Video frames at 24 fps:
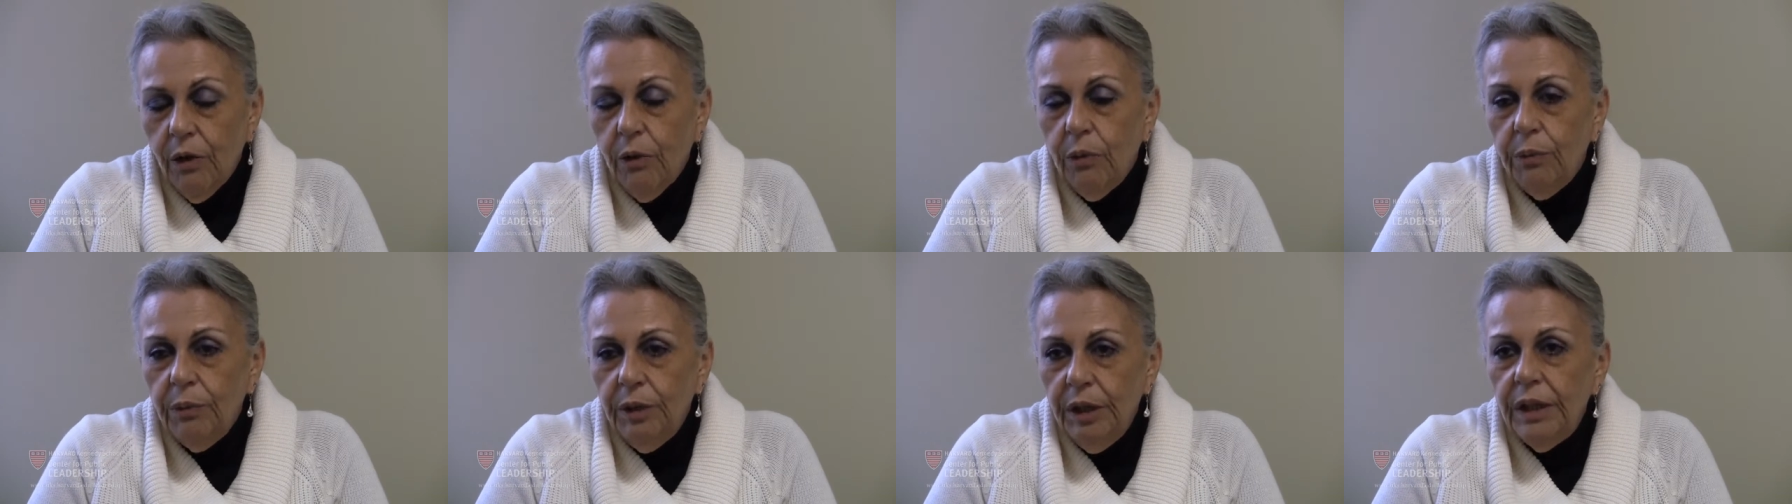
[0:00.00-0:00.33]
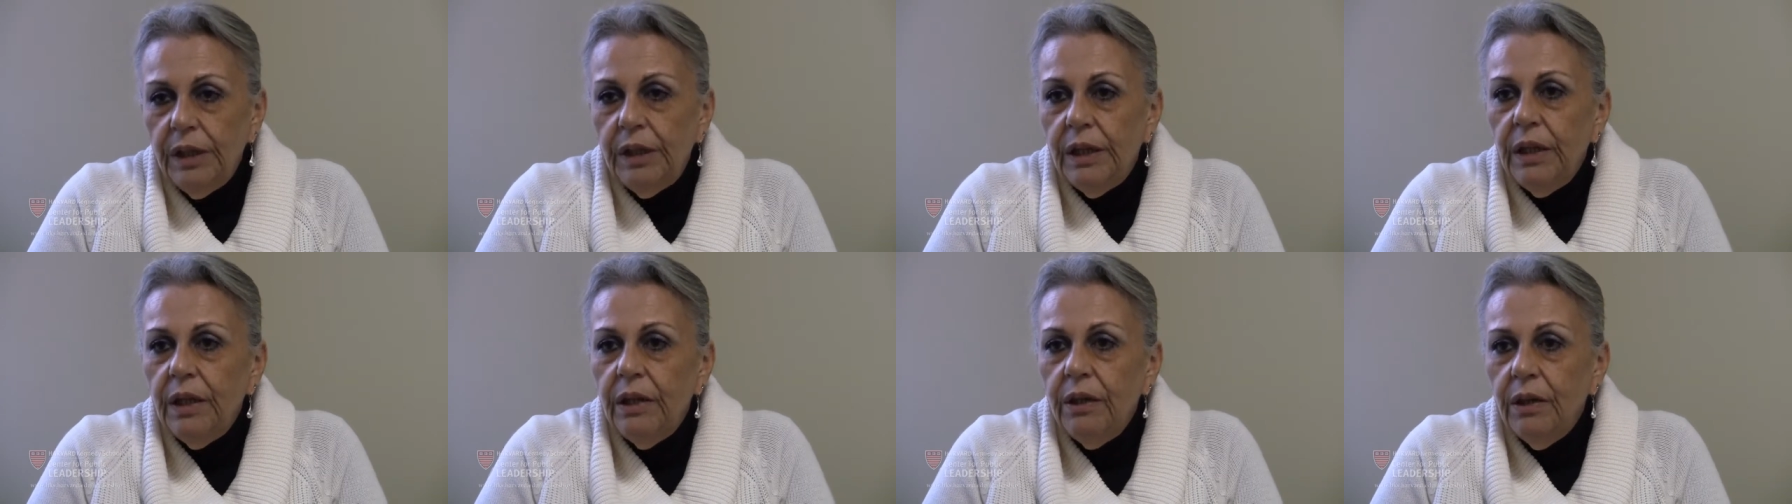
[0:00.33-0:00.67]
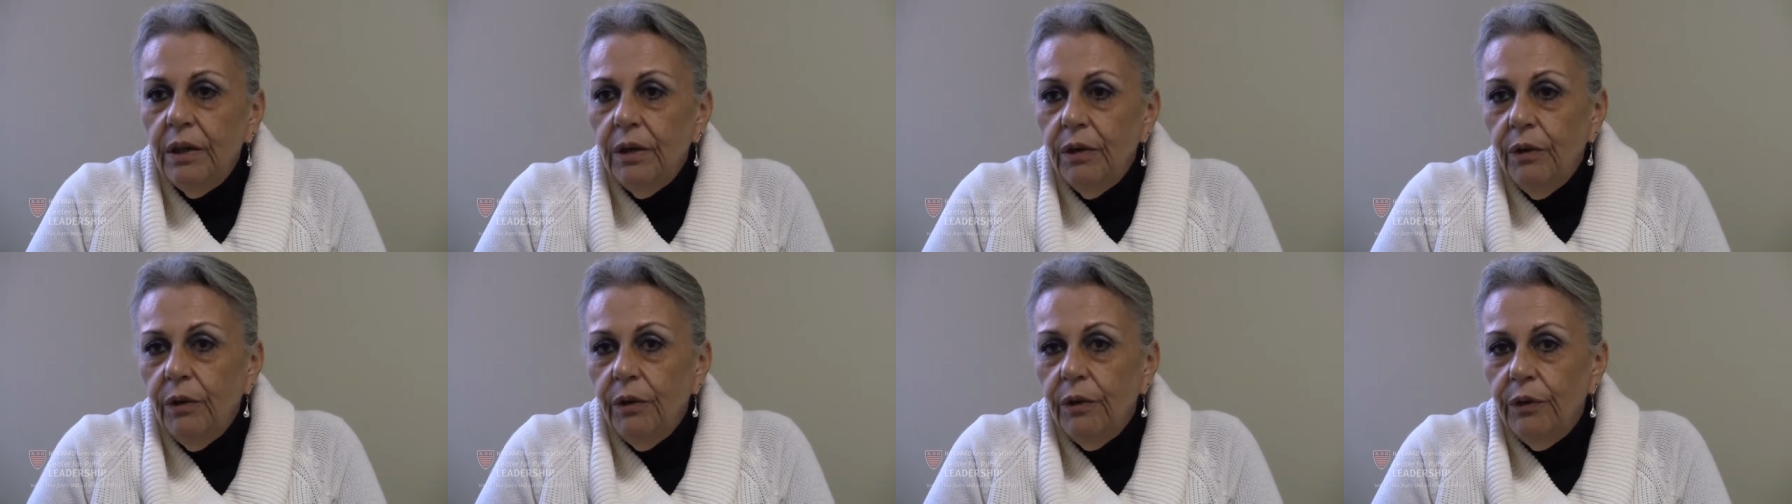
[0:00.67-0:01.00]

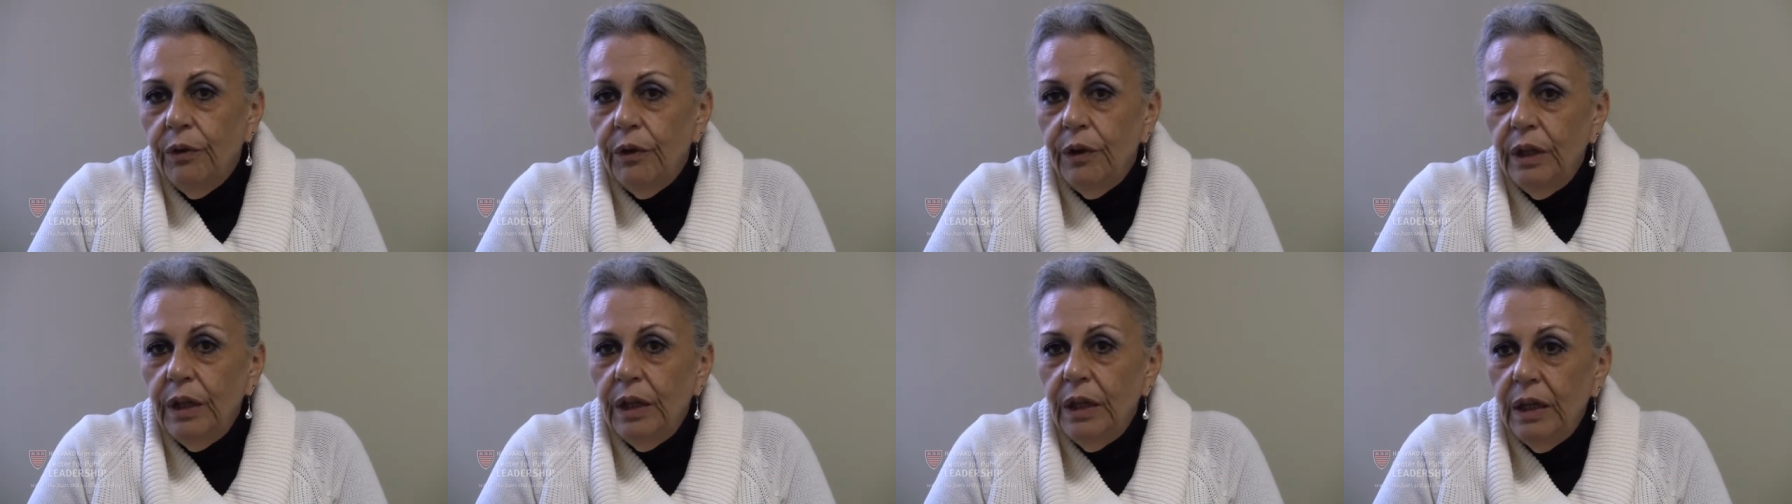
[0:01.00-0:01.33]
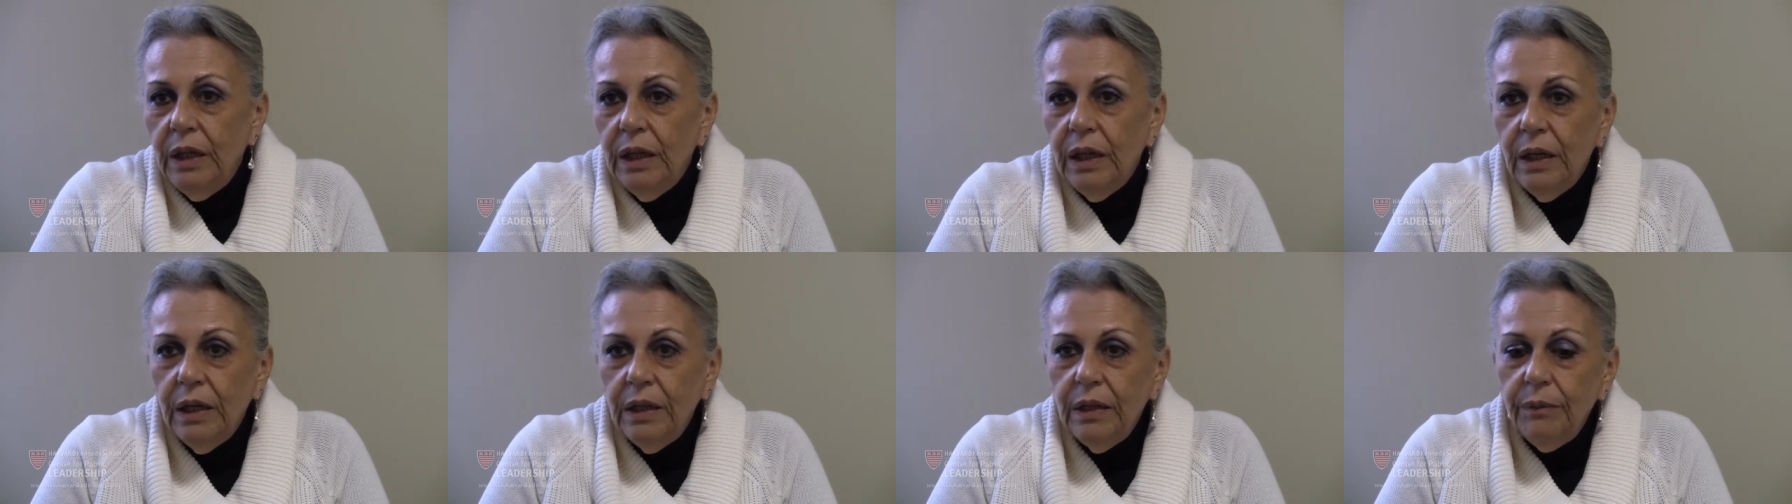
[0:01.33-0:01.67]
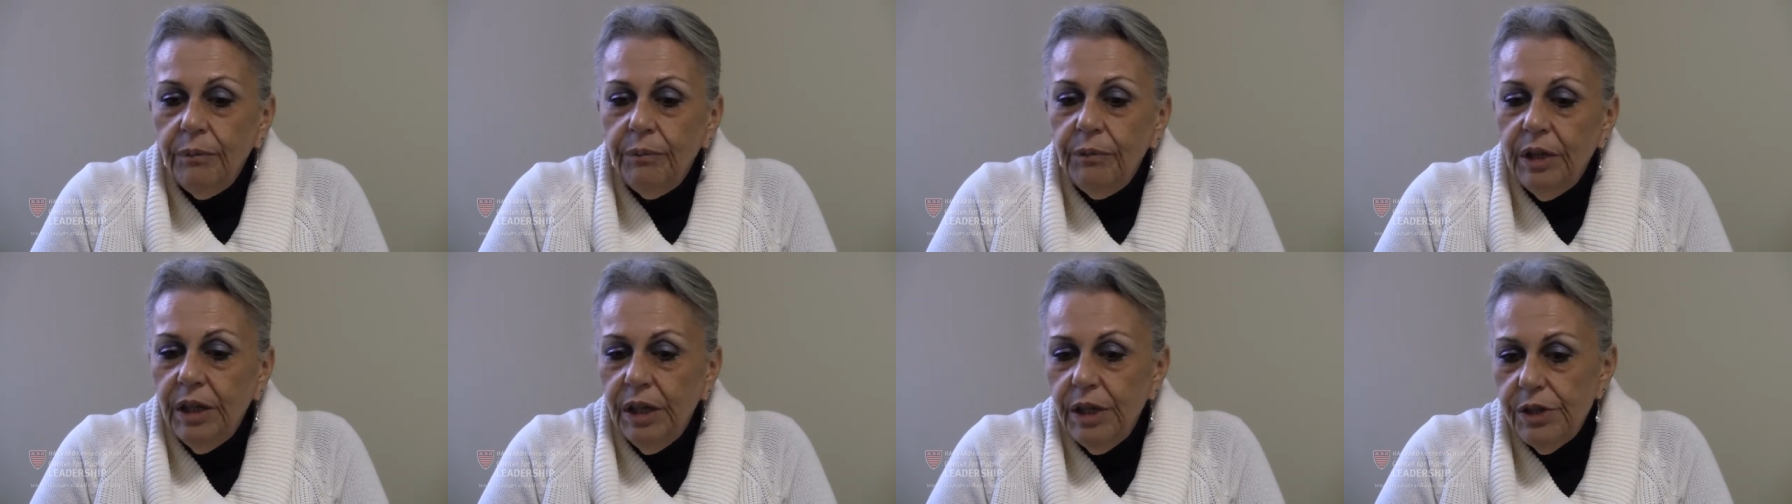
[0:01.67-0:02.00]
Committee on the
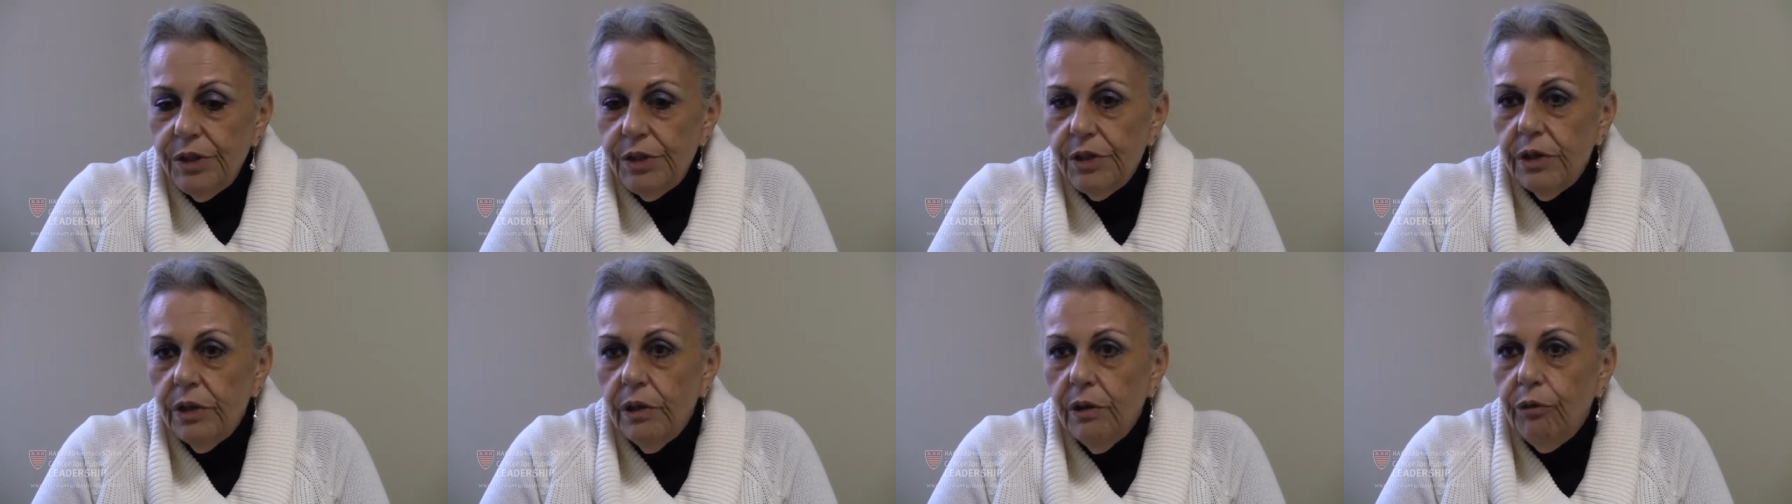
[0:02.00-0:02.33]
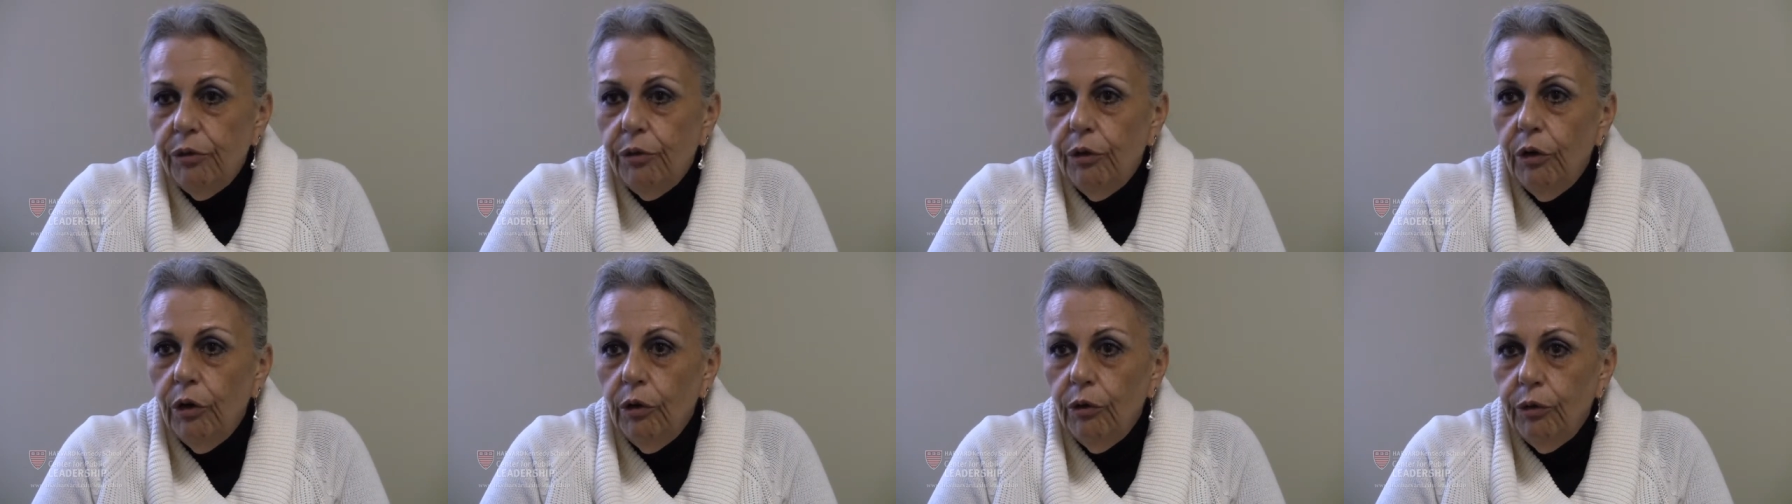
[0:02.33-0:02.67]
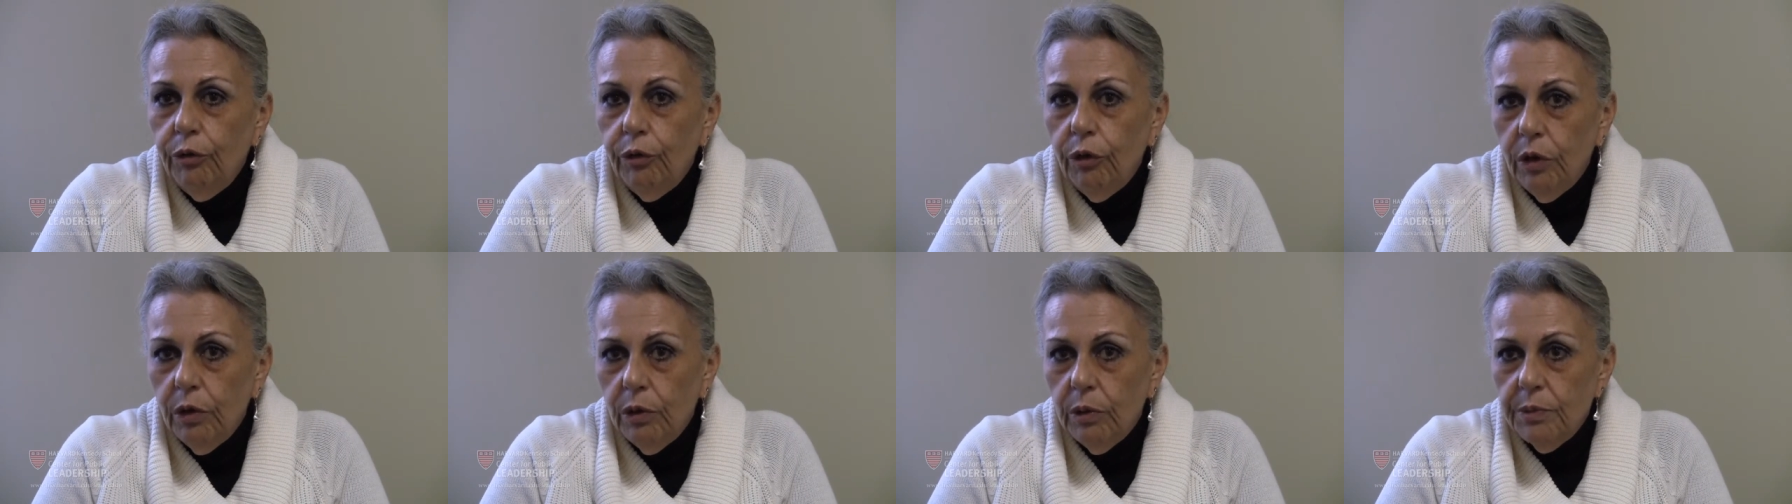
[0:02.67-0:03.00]
Elimination of
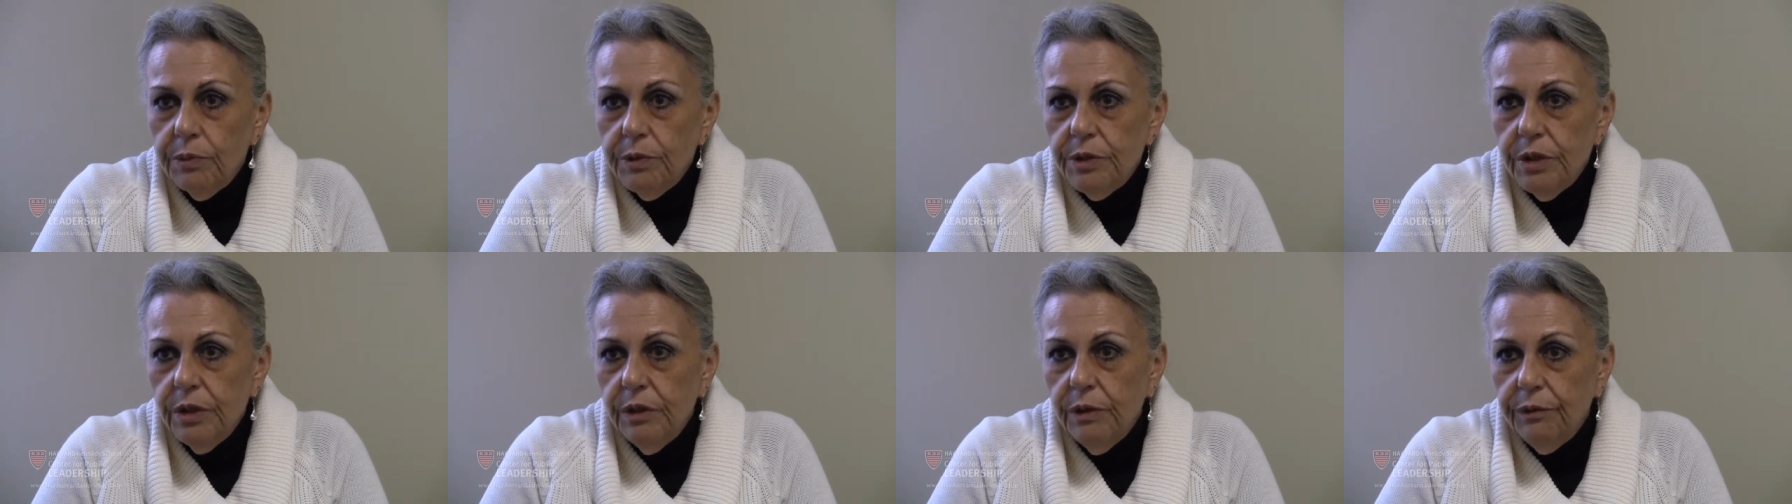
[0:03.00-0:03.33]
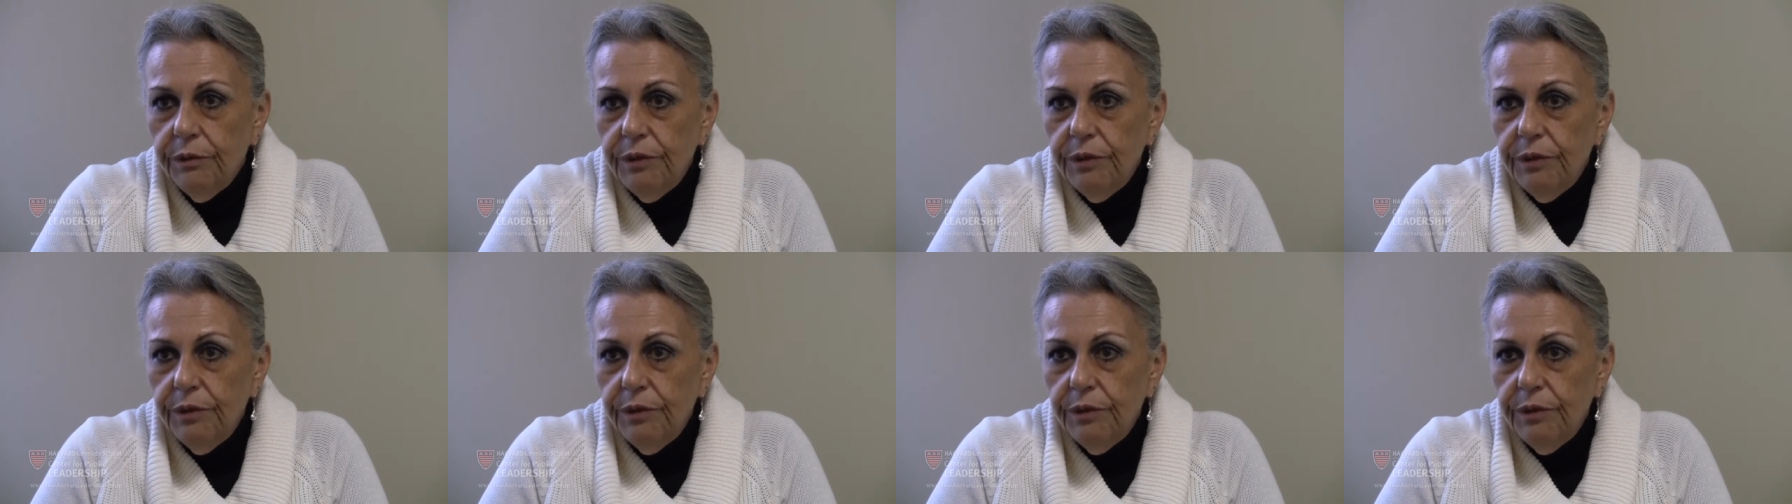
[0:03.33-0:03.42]
All Forms